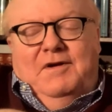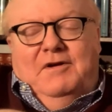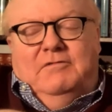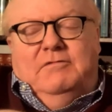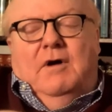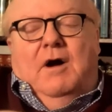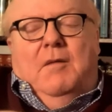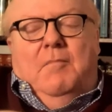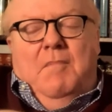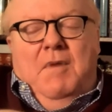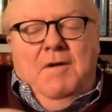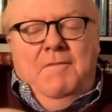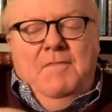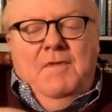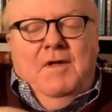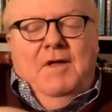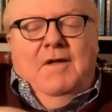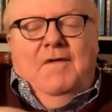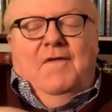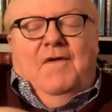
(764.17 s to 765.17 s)
club,
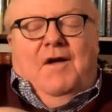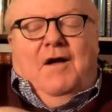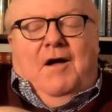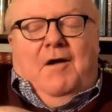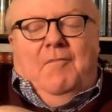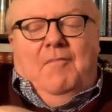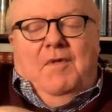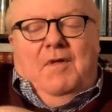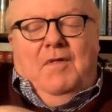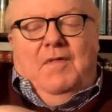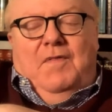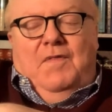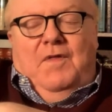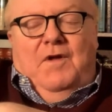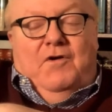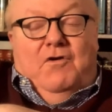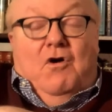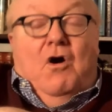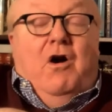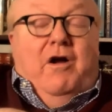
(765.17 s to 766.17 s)
um,
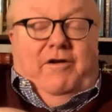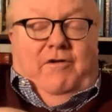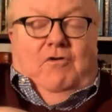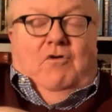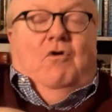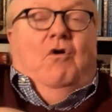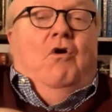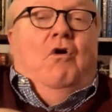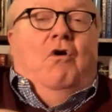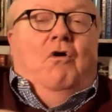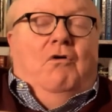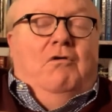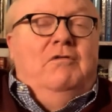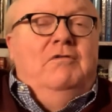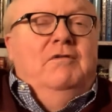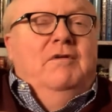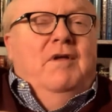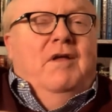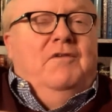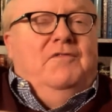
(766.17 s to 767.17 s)
they're not
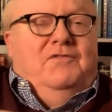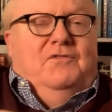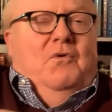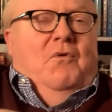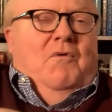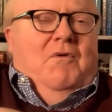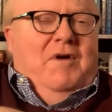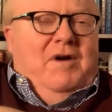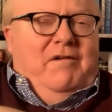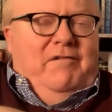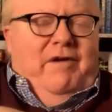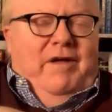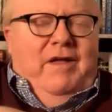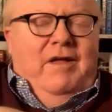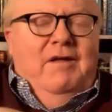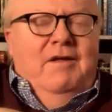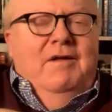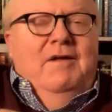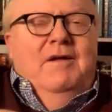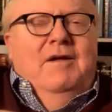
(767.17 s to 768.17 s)
all
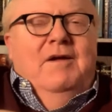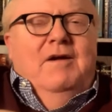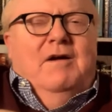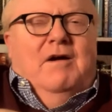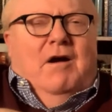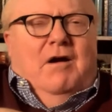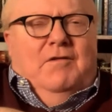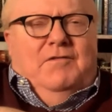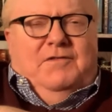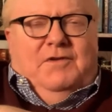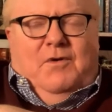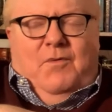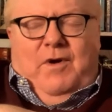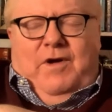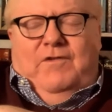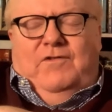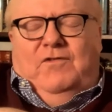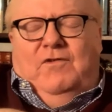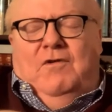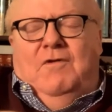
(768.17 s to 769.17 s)
historically
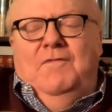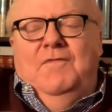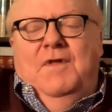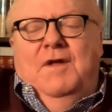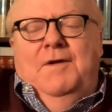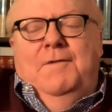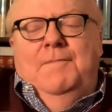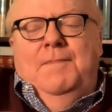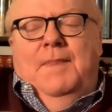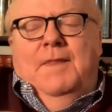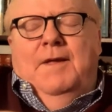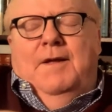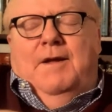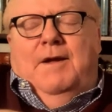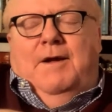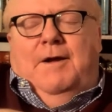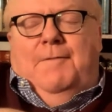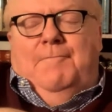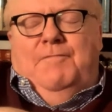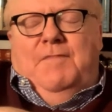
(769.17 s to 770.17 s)
consequential,
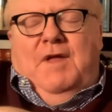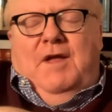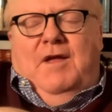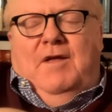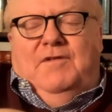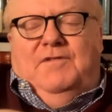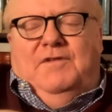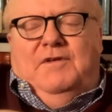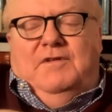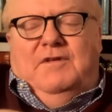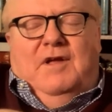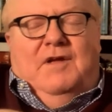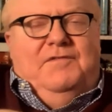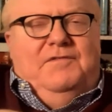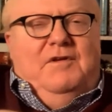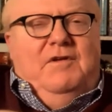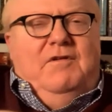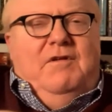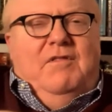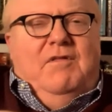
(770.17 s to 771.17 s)
um, as
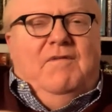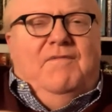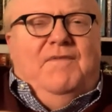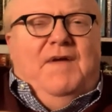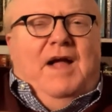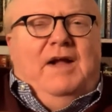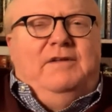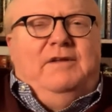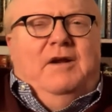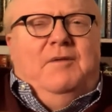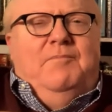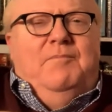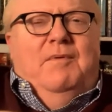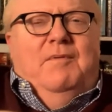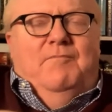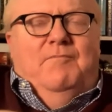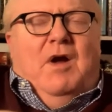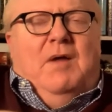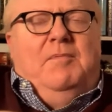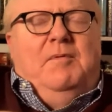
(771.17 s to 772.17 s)
attested to the fact that
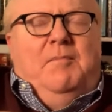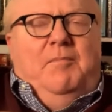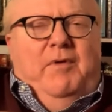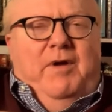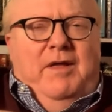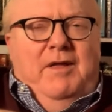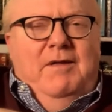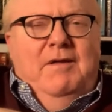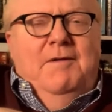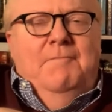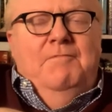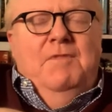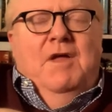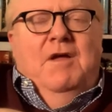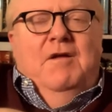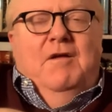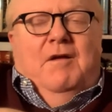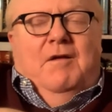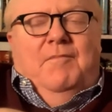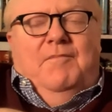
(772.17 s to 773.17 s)
probably
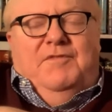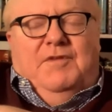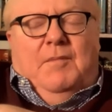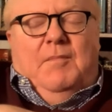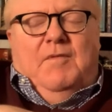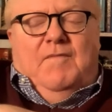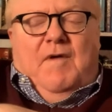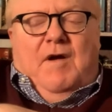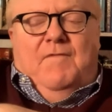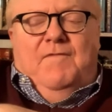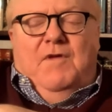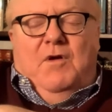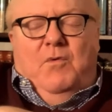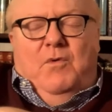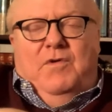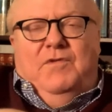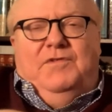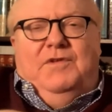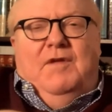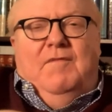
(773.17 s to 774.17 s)
um, some of our
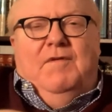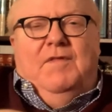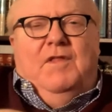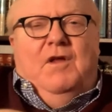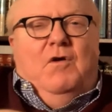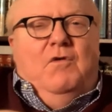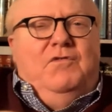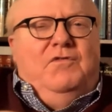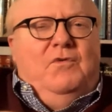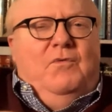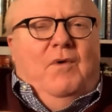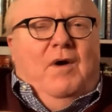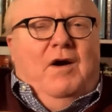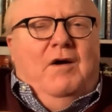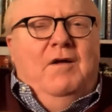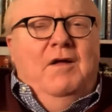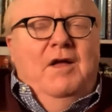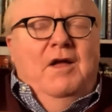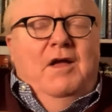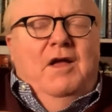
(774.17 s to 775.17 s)
viewers, even those who
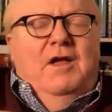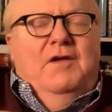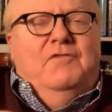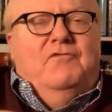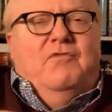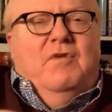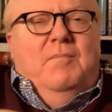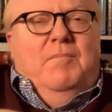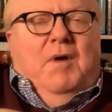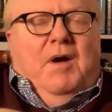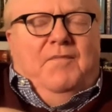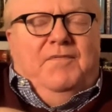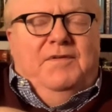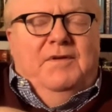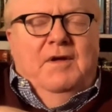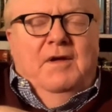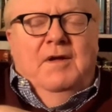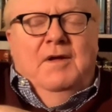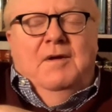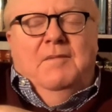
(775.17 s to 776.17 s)
are history
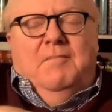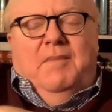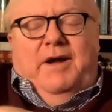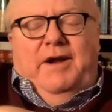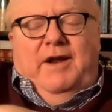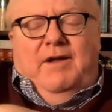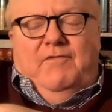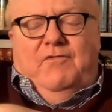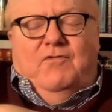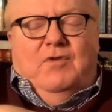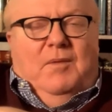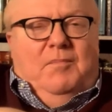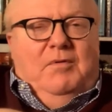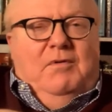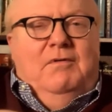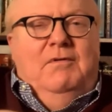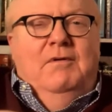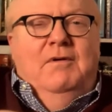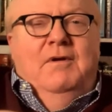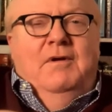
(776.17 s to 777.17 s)
buffs, might have
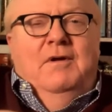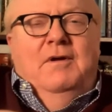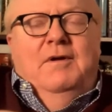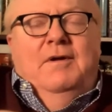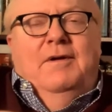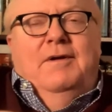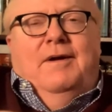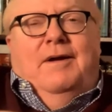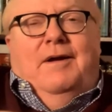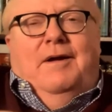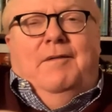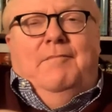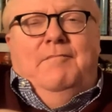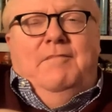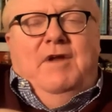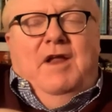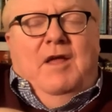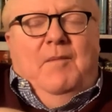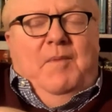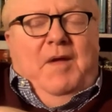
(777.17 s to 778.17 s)
trouble uh,
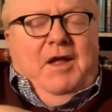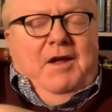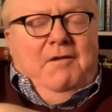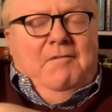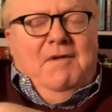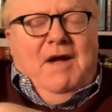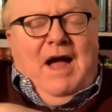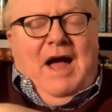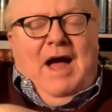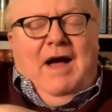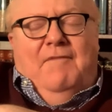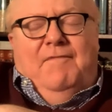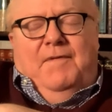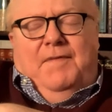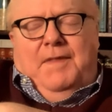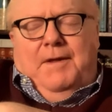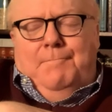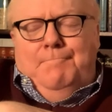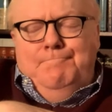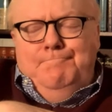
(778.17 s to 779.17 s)
naming
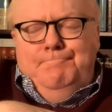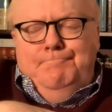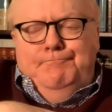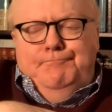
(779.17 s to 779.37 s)
half of them.